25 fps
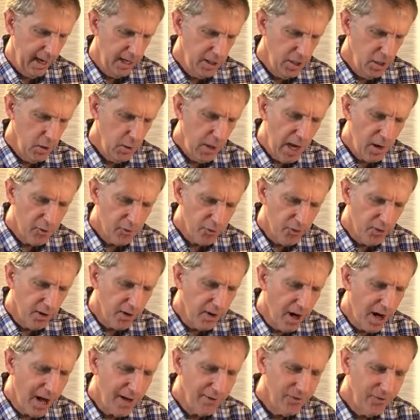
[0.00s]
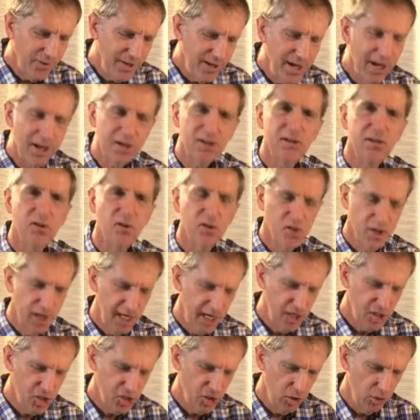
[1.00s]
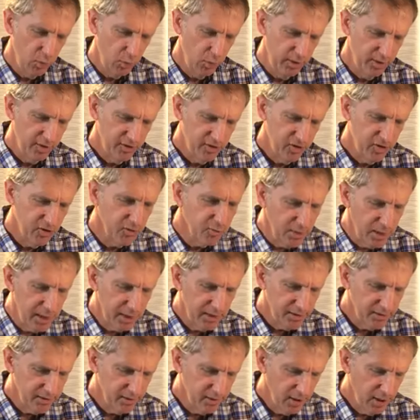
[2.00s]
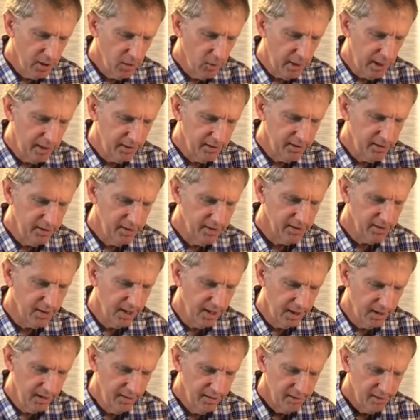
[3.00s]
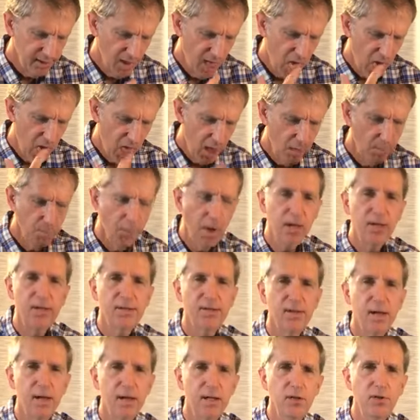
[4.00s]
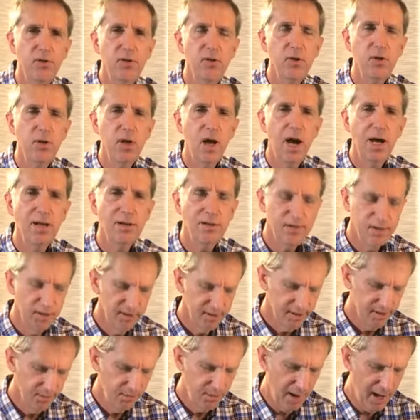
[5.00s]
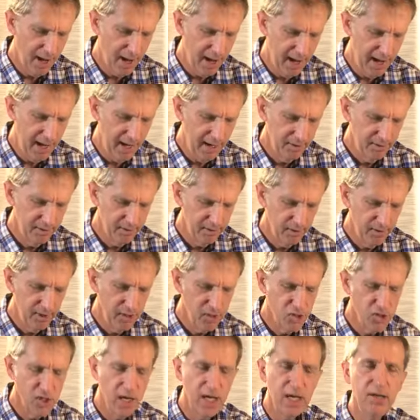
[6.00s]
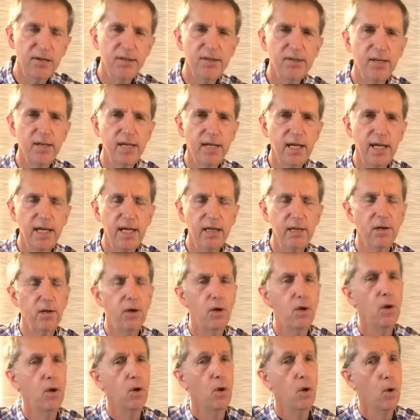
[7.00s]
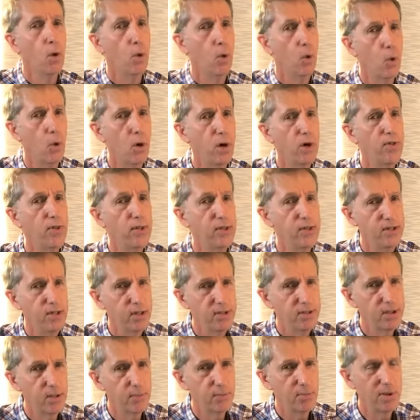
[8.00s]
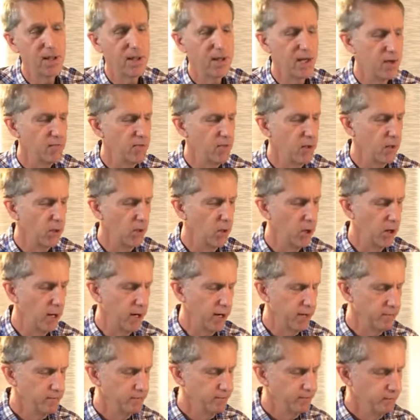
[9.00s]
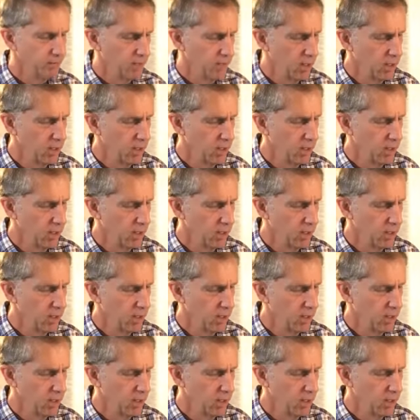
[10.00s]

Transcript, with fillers: And you have forgotten the exhortation which speaks to you as to sons. My son, do not despise the chastening or the discipline of the Lord,